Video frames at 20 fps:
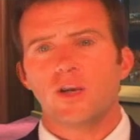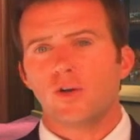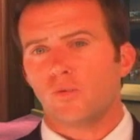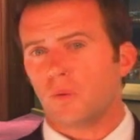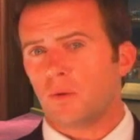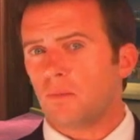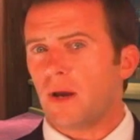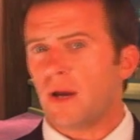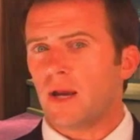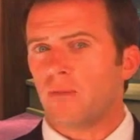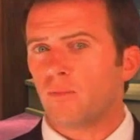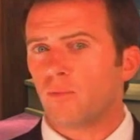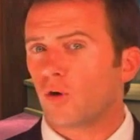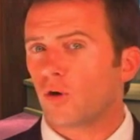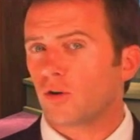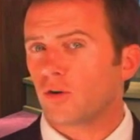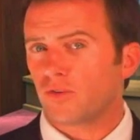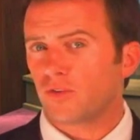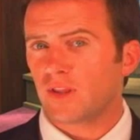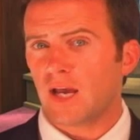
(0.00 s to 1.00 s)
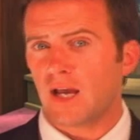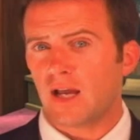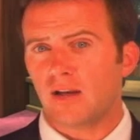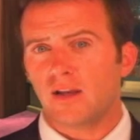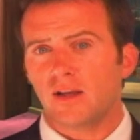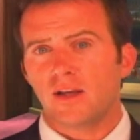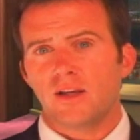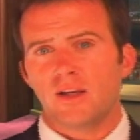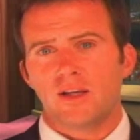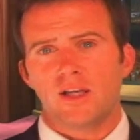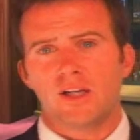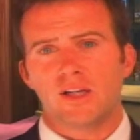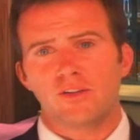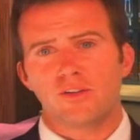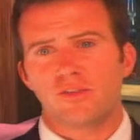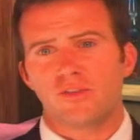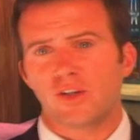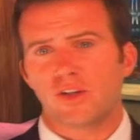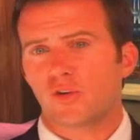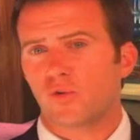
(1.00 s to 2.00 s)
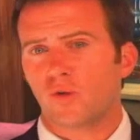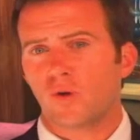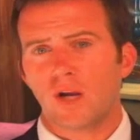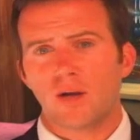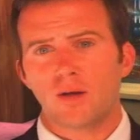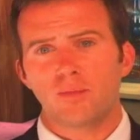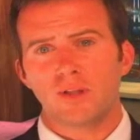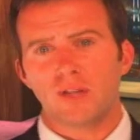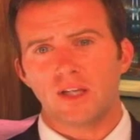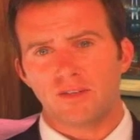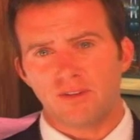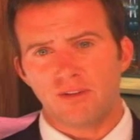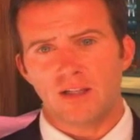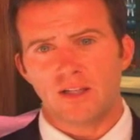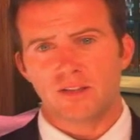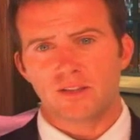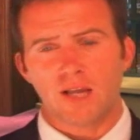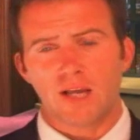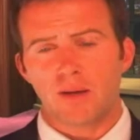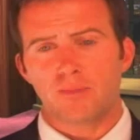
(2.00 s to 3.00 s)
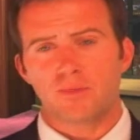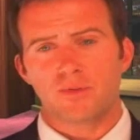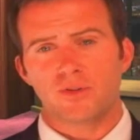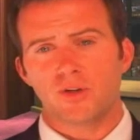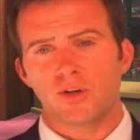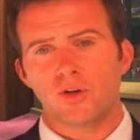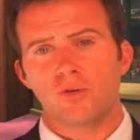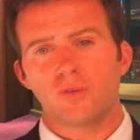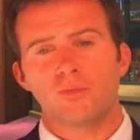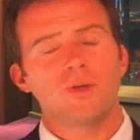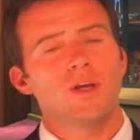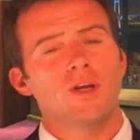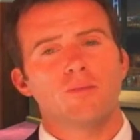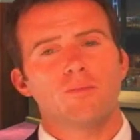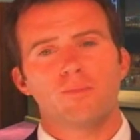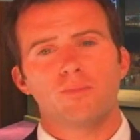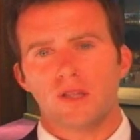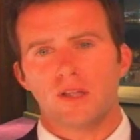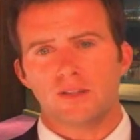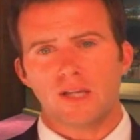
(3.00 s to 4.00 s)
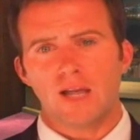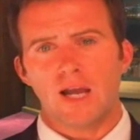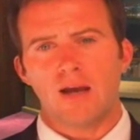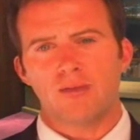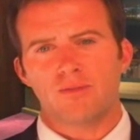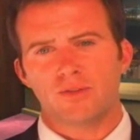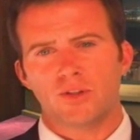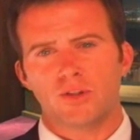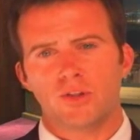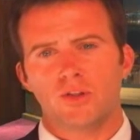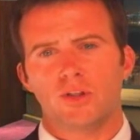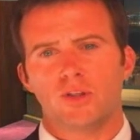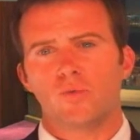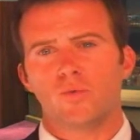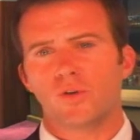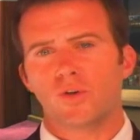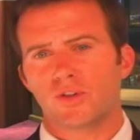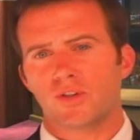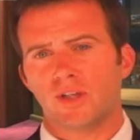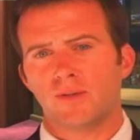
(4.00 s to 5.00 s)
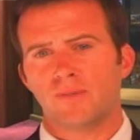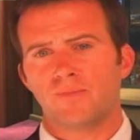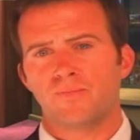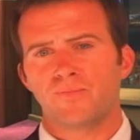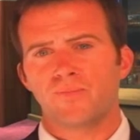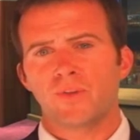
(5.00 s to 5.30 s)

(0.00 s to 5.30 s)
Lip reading: We paid more for that incredibly advanced liposome, but it's absolutely worth it.